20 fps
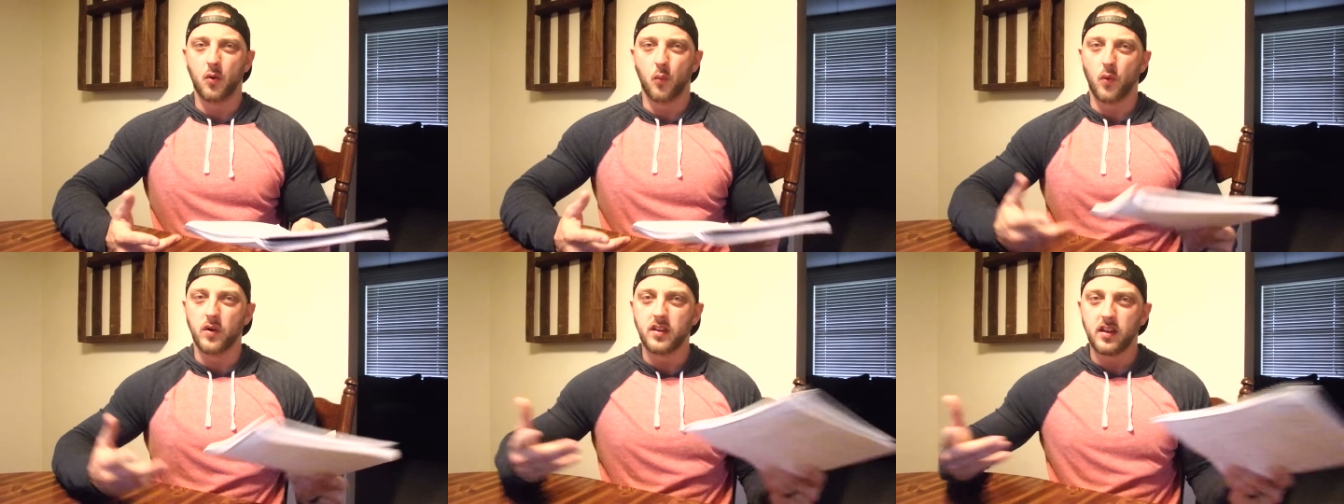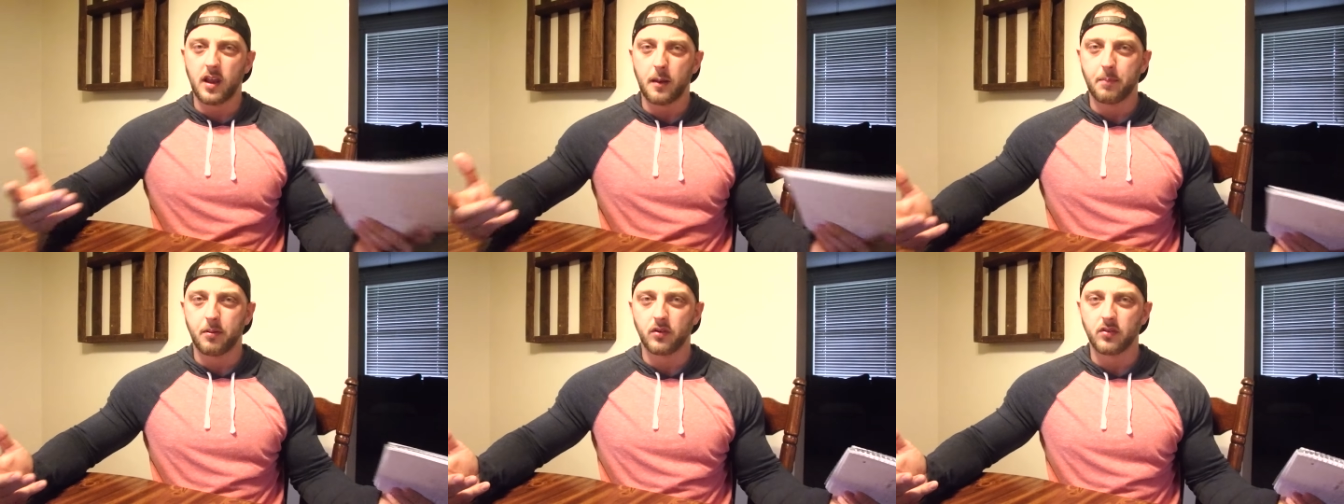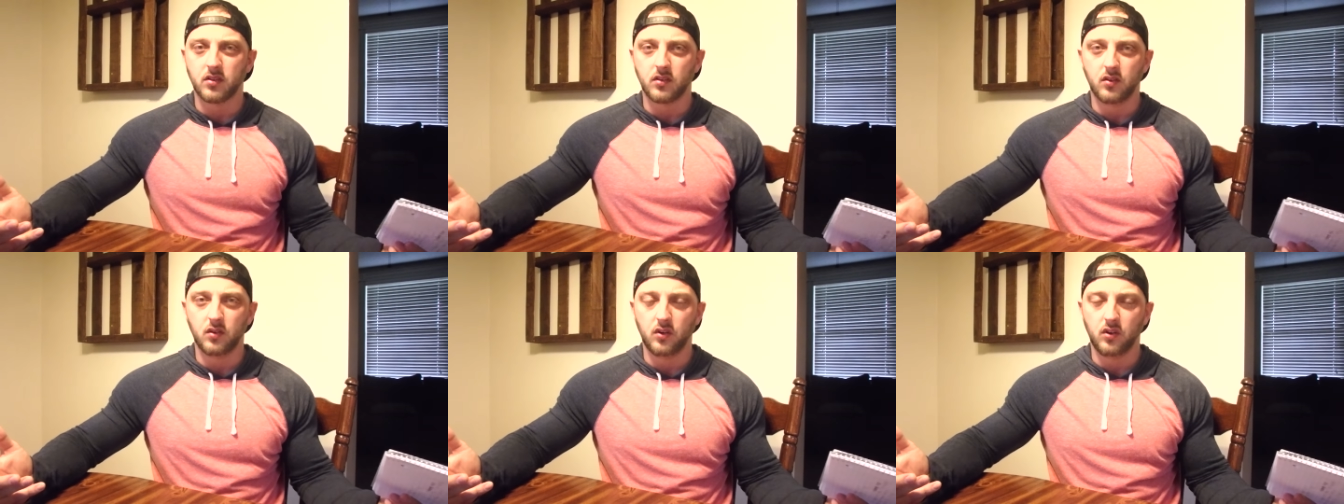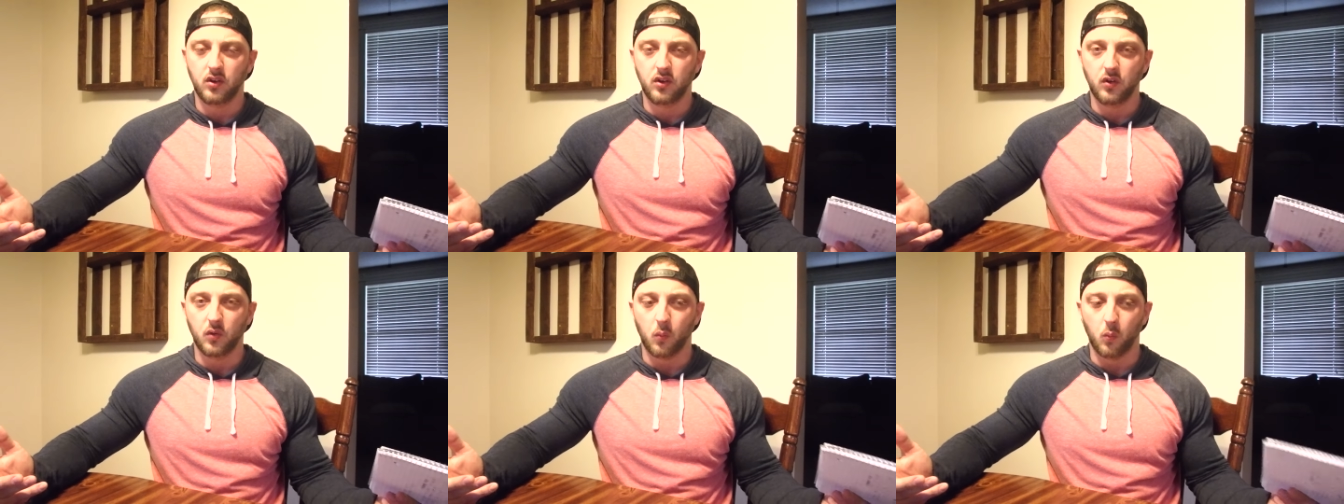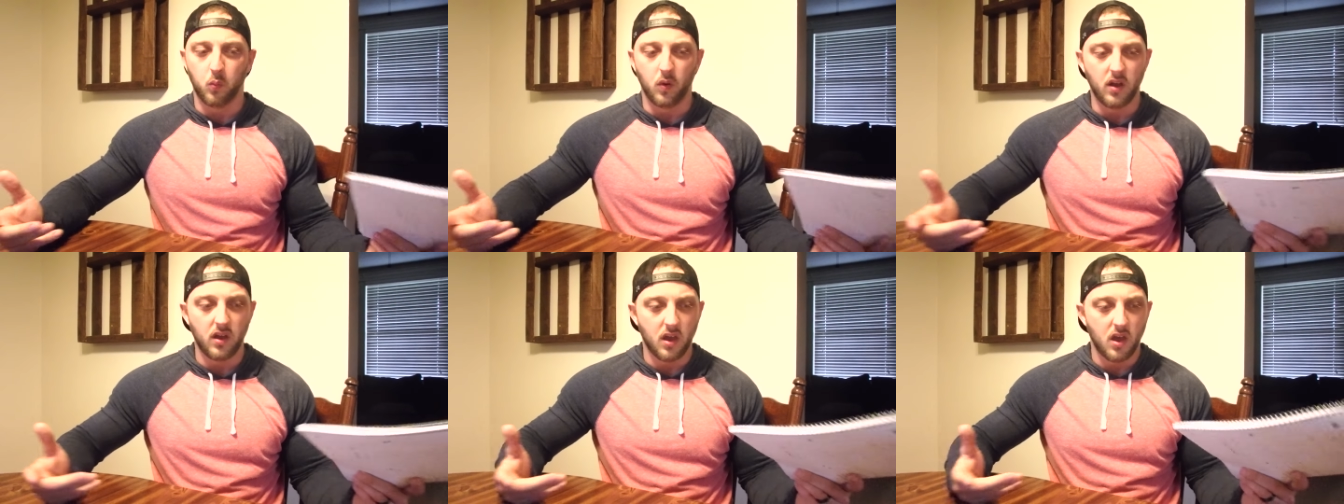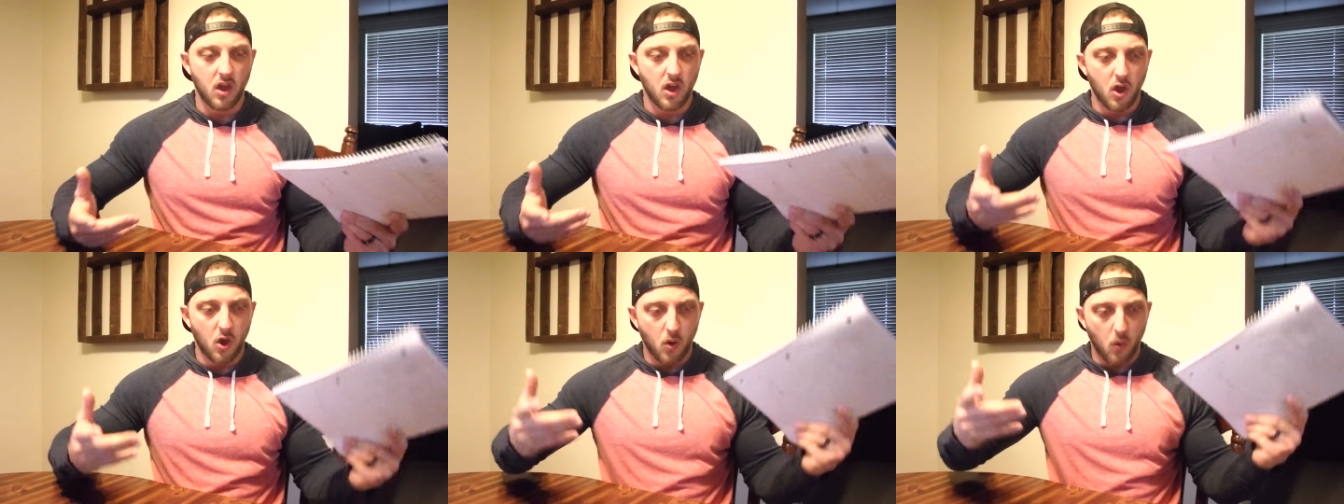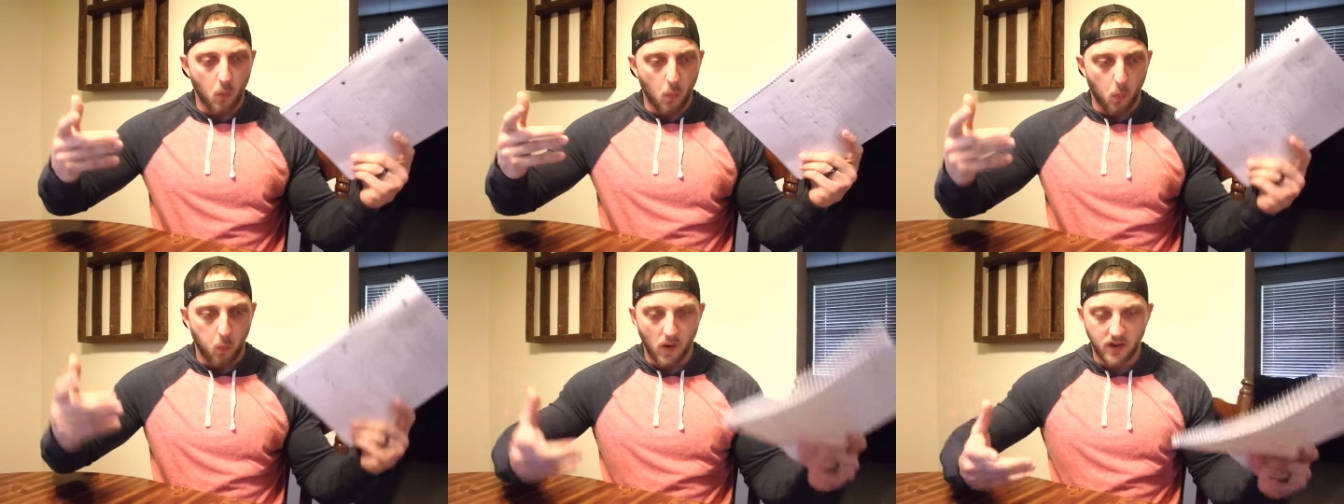What did that person do to you? What
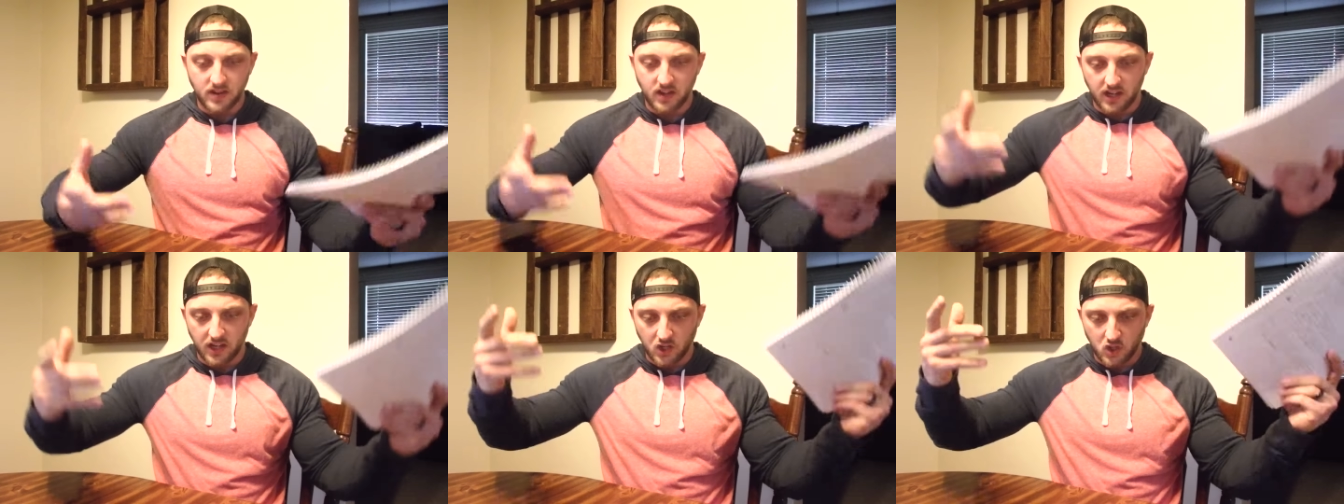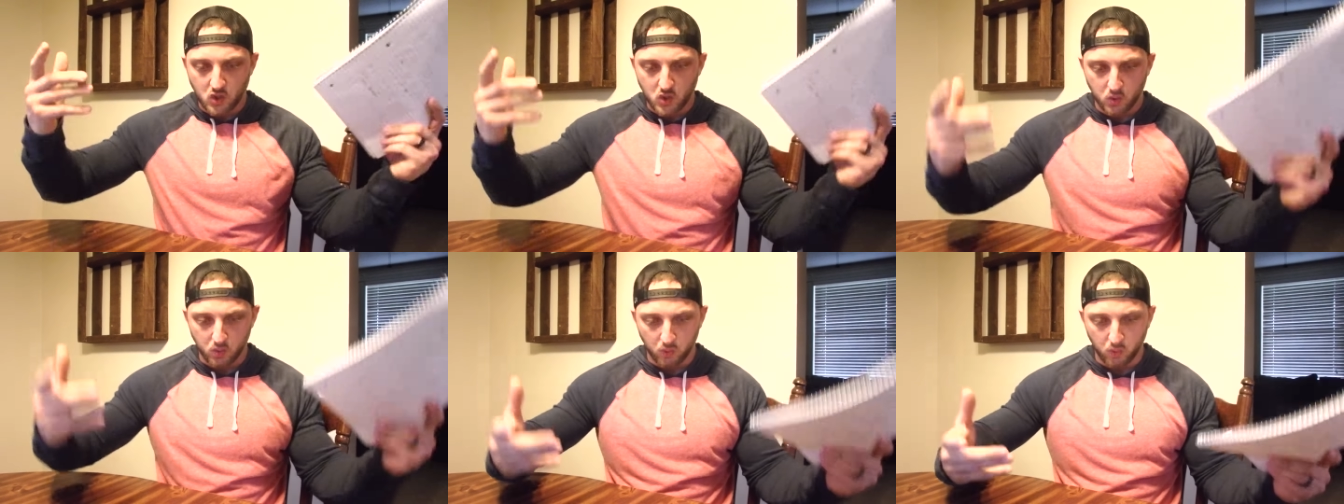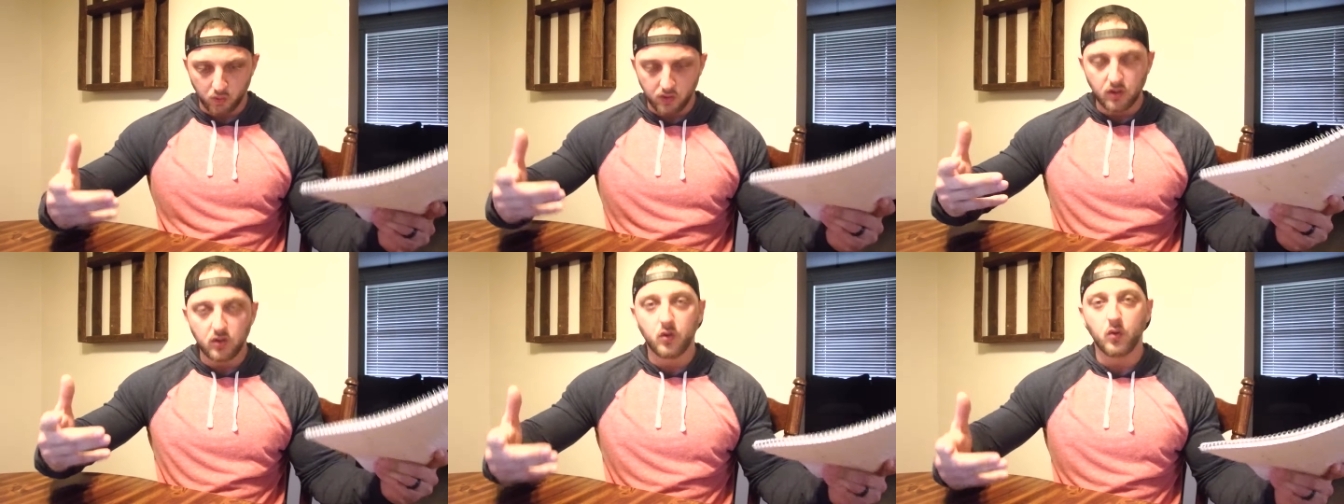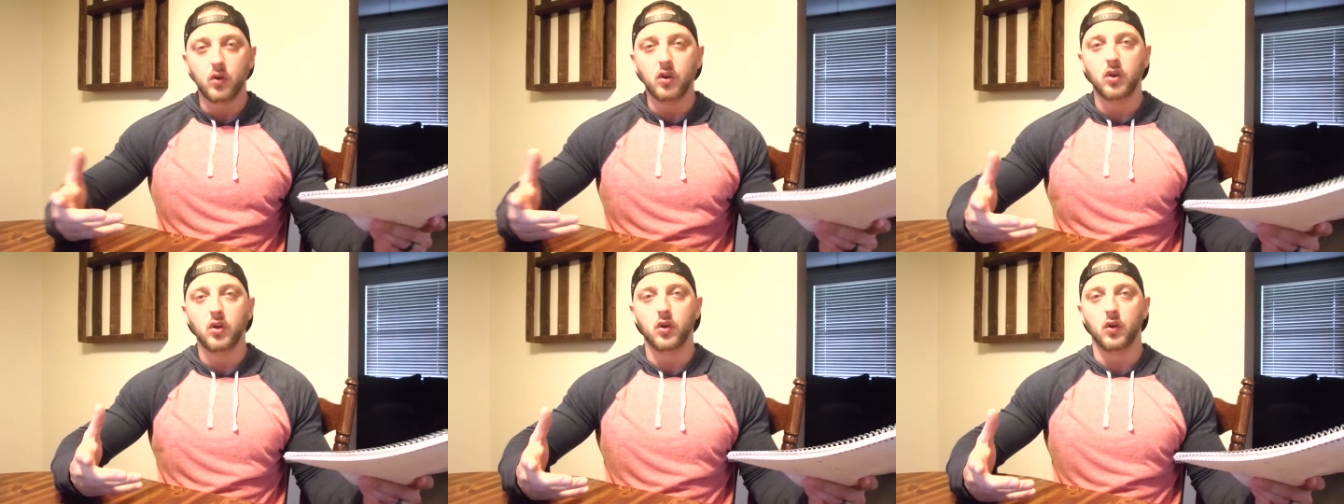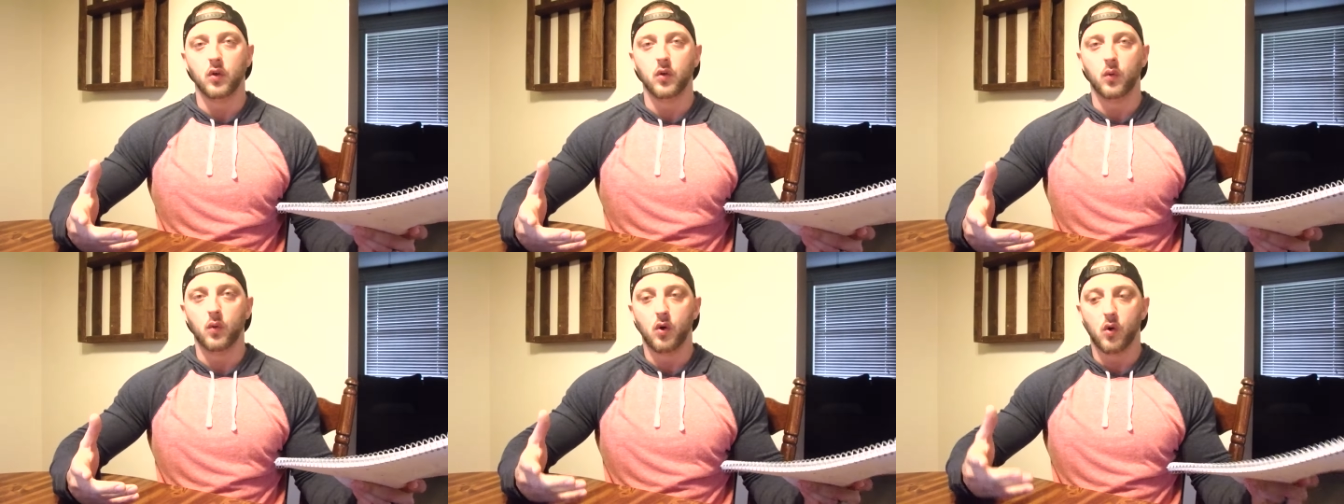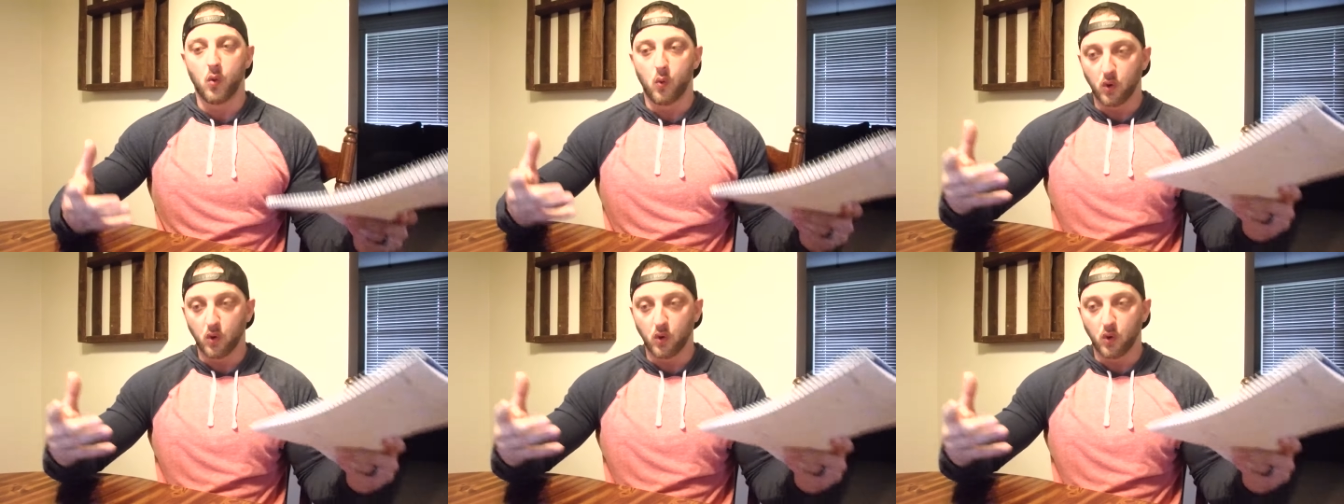did he truly do to you,